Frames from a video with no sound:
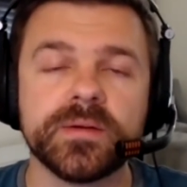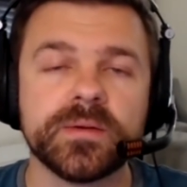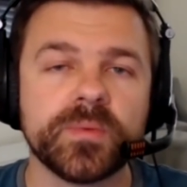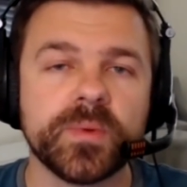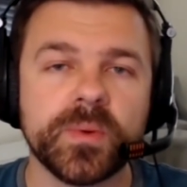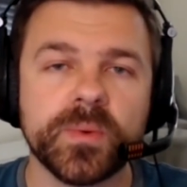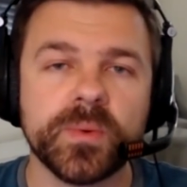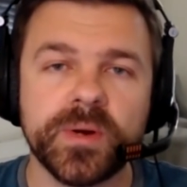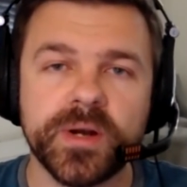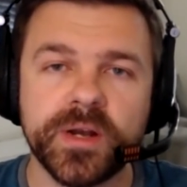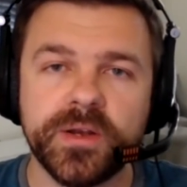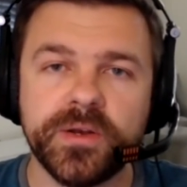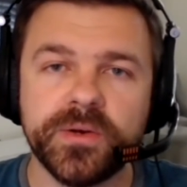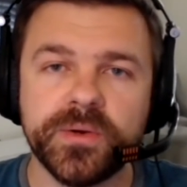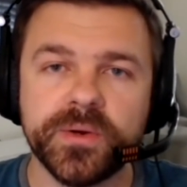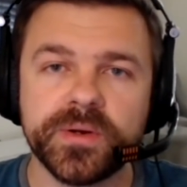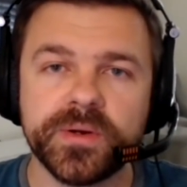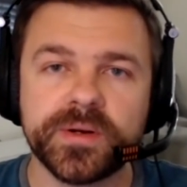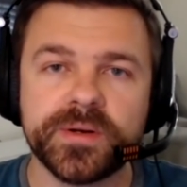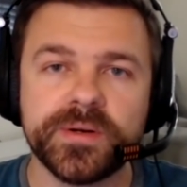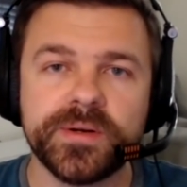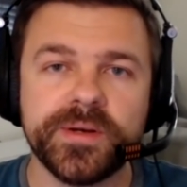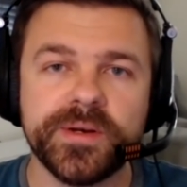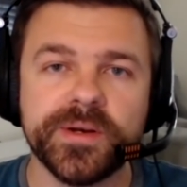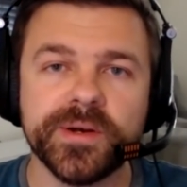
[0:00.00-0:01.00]
We want to do it,
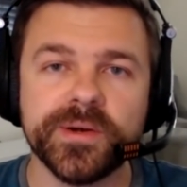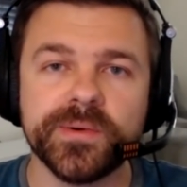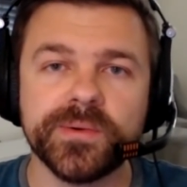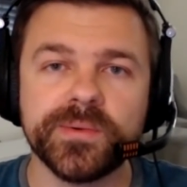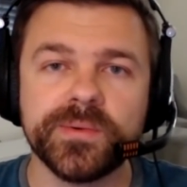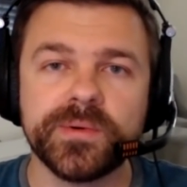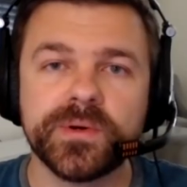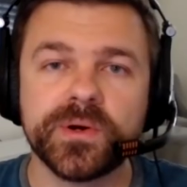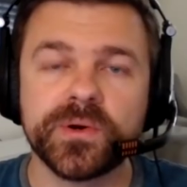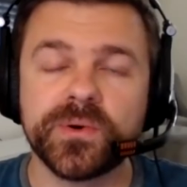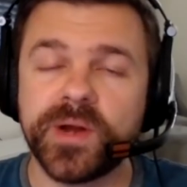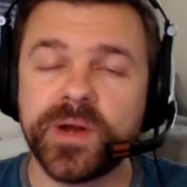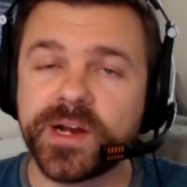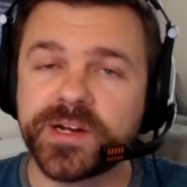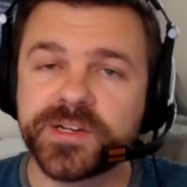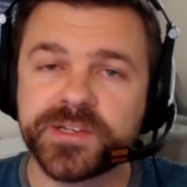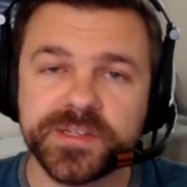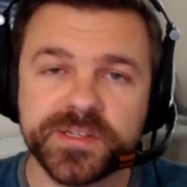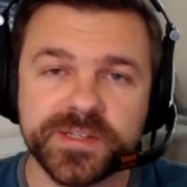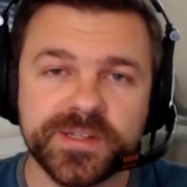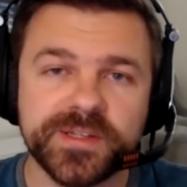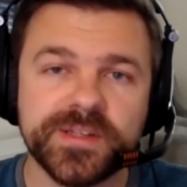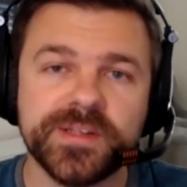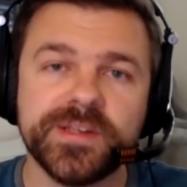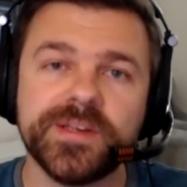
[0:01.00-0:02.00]

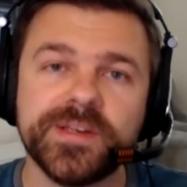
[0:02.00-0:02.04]
correctly